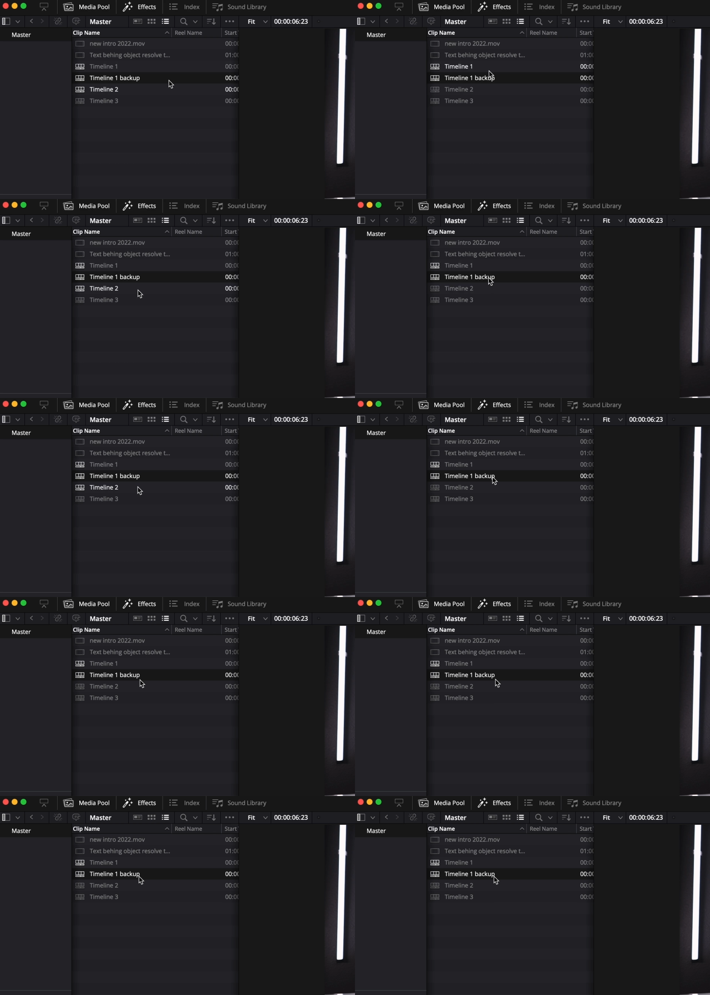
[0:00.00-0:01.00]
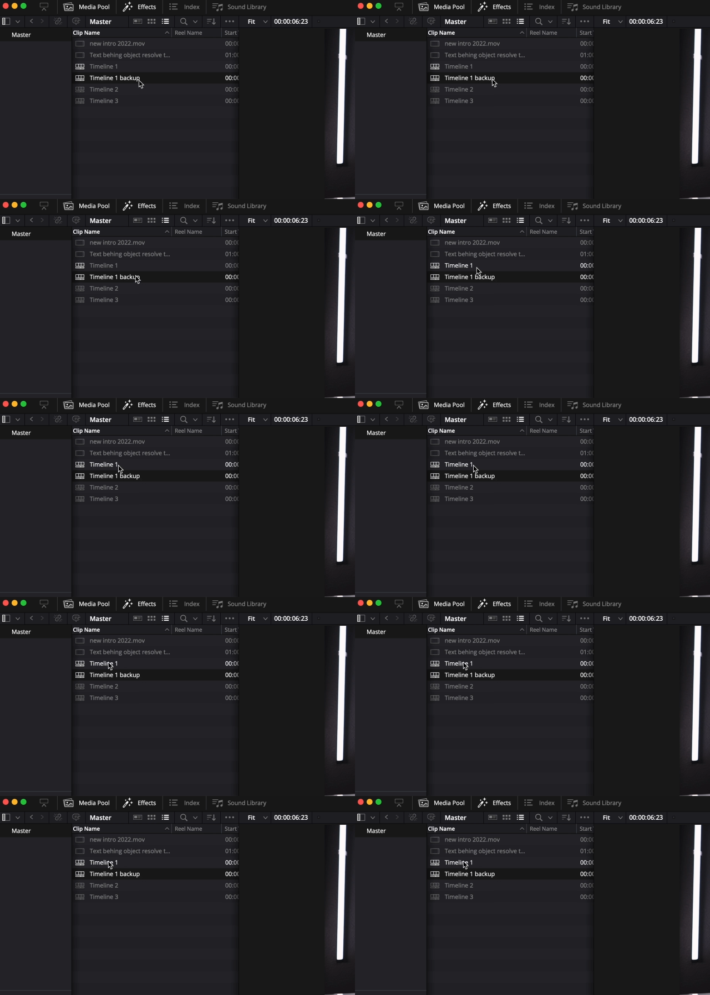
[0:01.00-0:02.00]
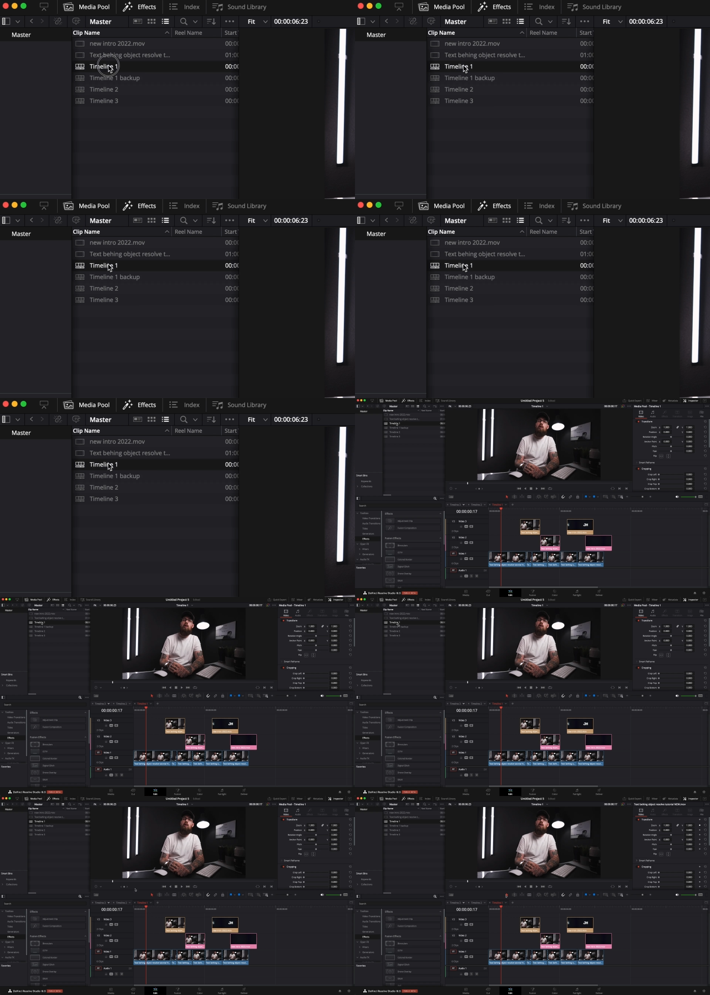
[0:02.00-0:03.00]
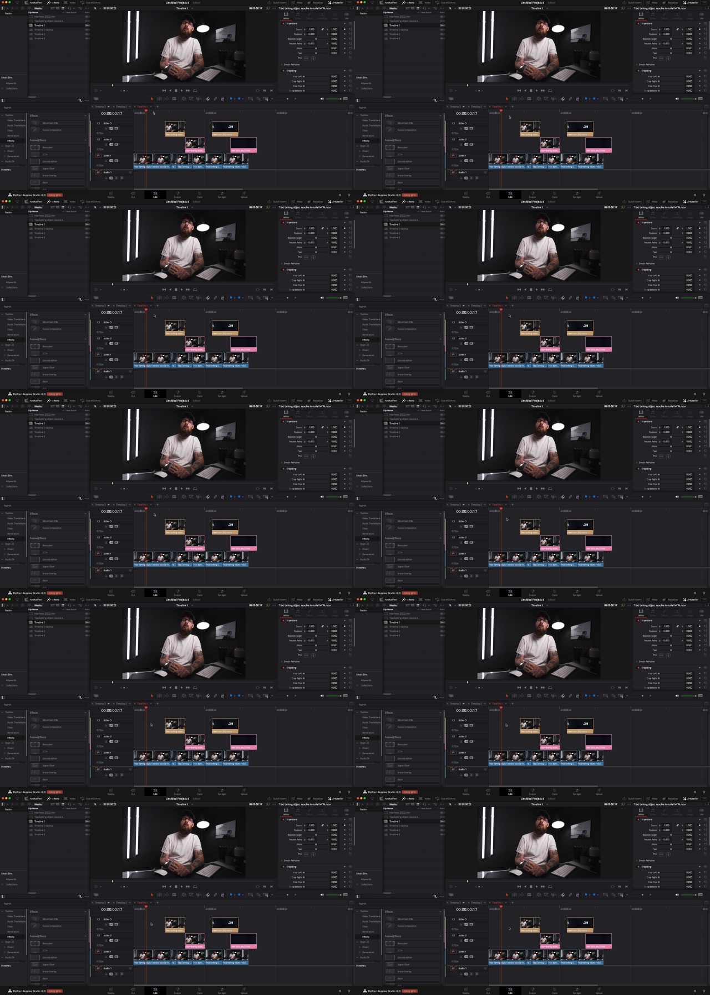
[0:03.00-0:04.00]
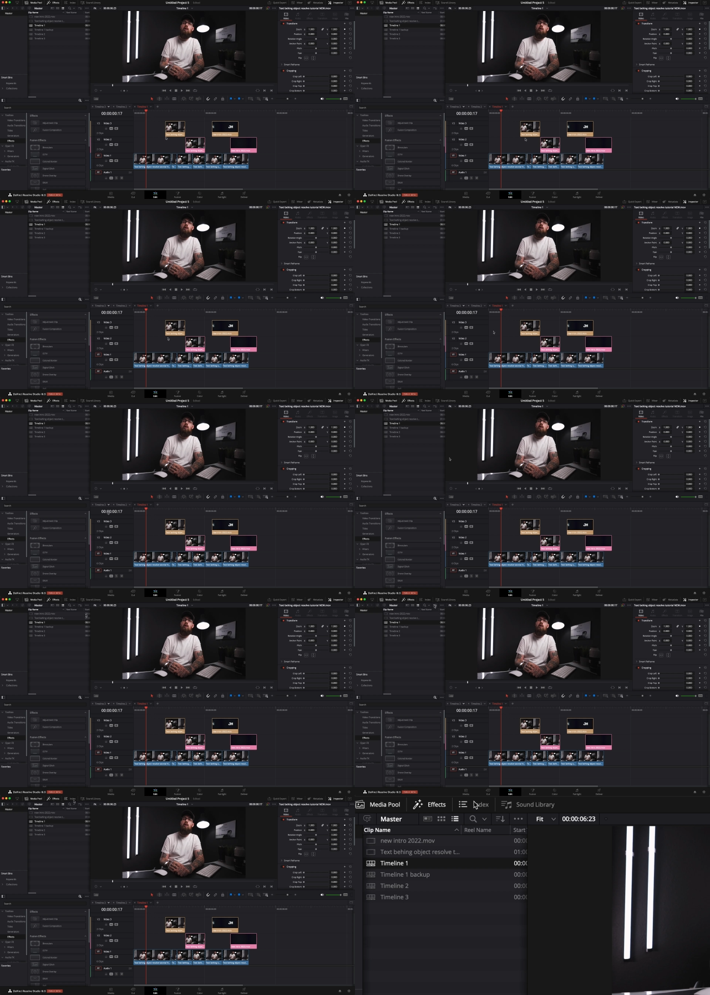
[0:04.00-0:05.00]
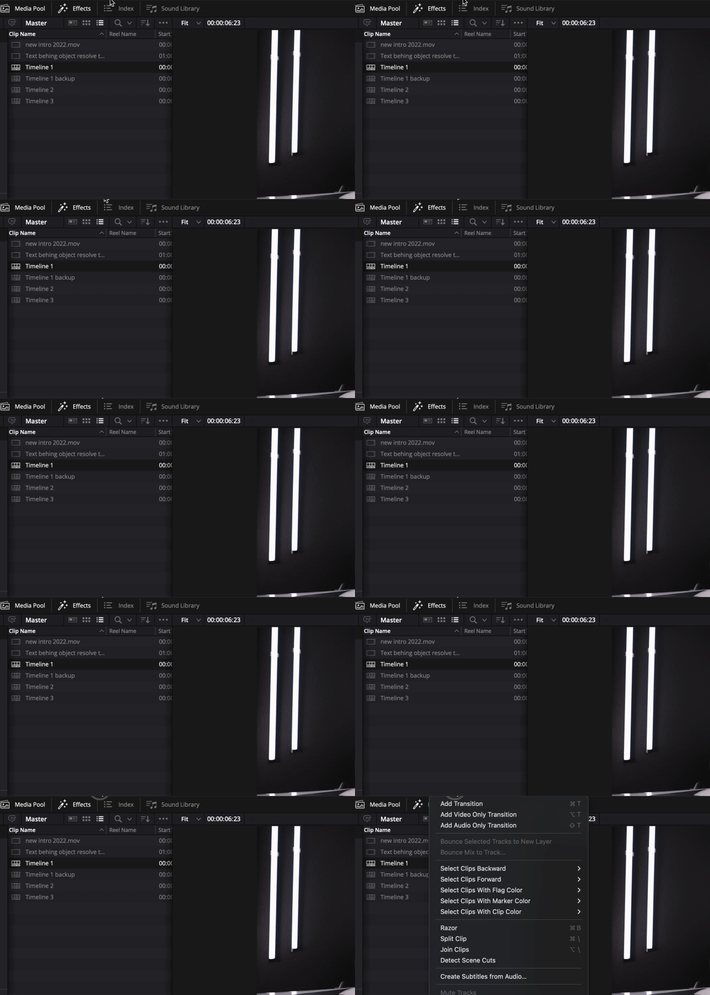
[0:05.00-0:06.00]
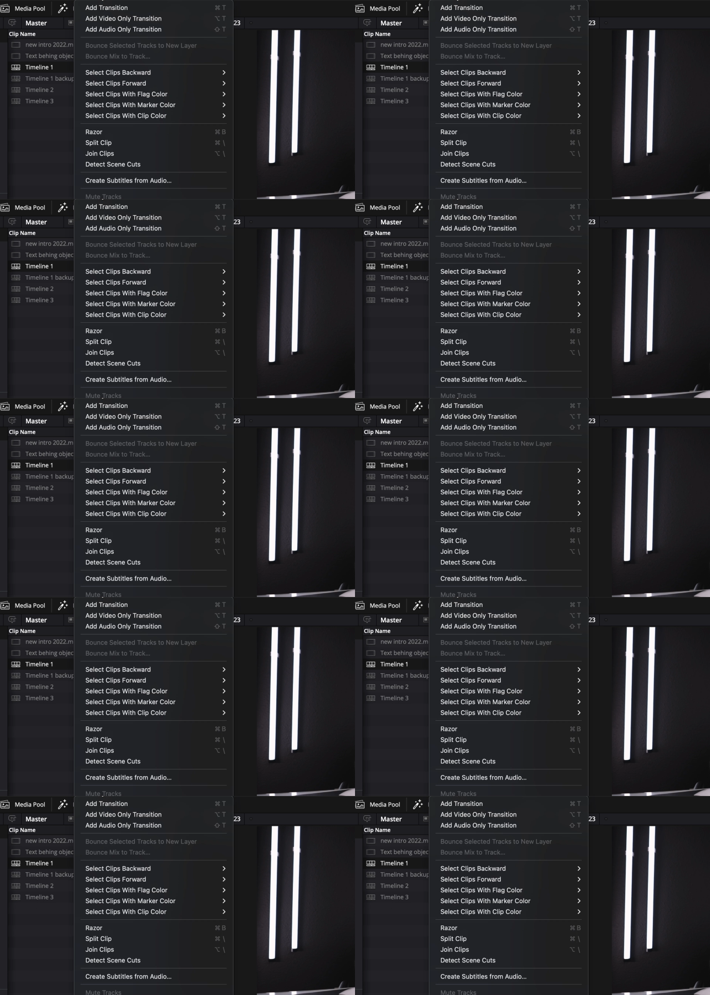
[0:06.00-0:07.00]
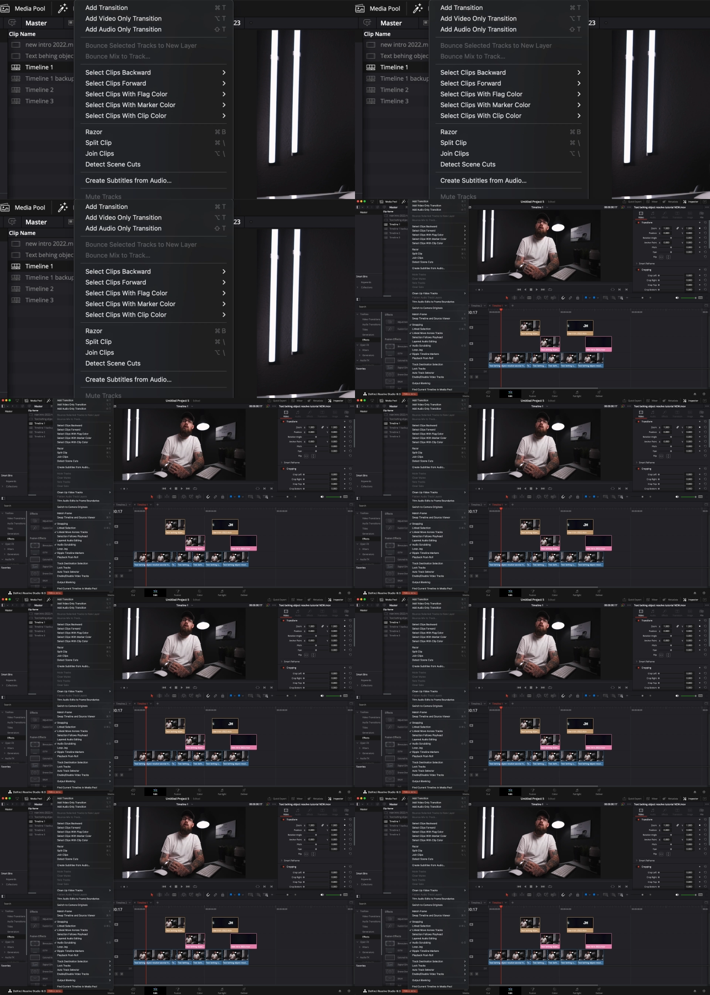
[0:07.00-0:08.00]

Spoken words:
No face is visible, so there are no lips to read.